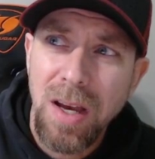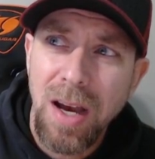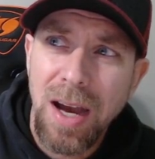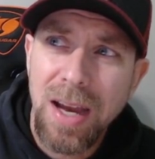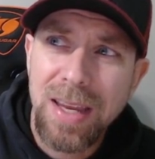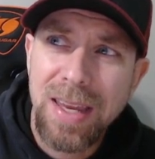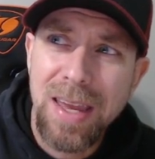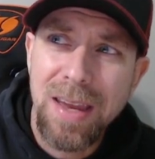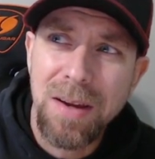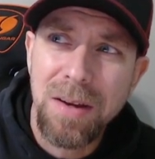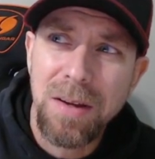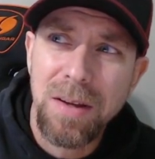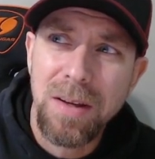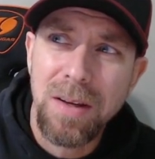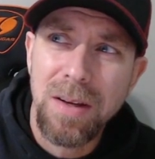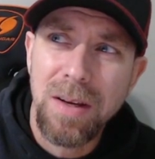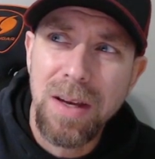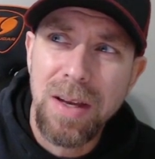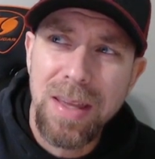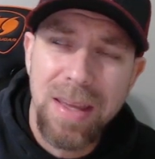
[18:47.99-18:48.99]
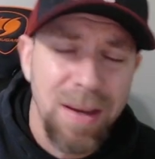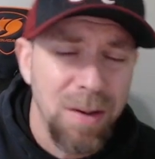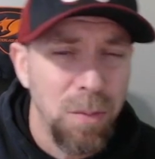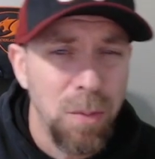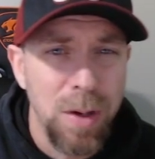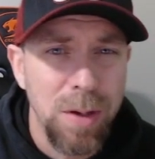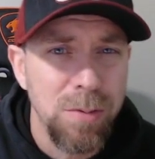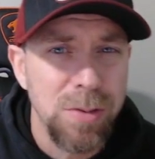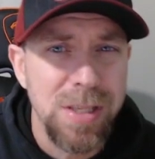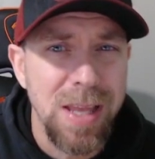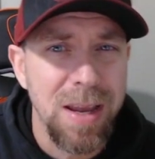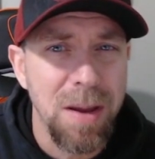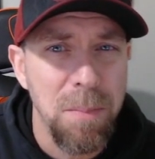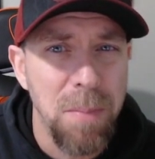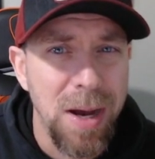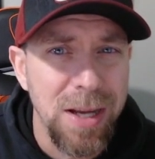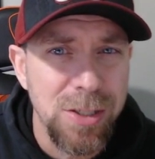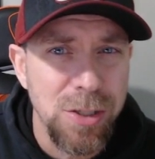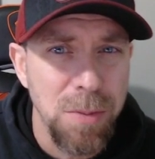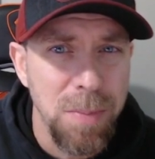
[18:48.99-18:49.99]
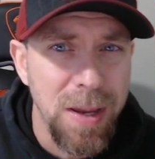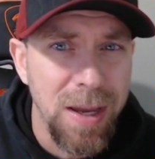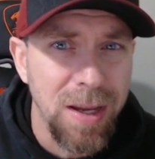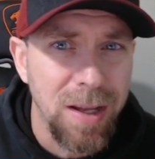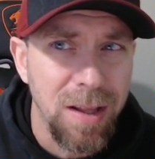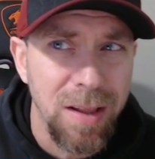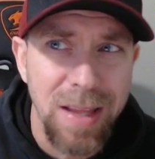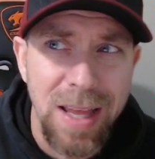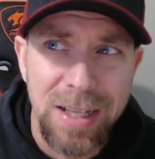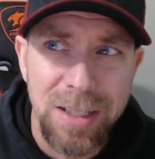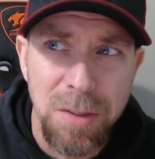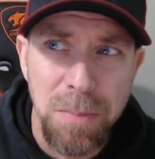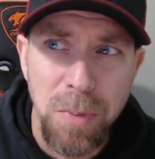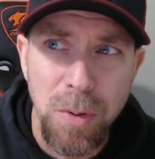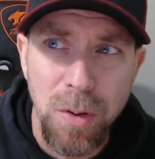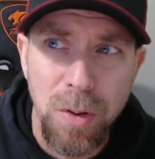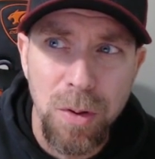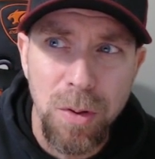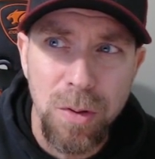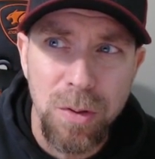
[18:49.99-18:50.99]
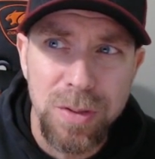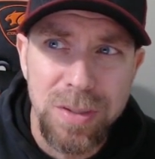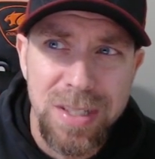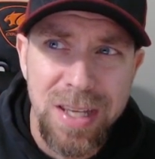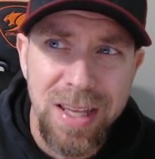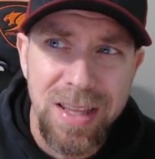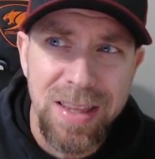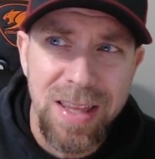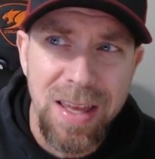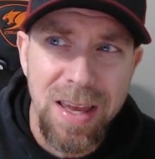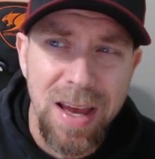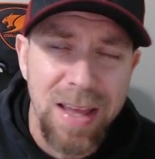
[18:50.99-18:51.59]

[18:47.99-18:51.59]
It was like a Macho Man collectible 10th,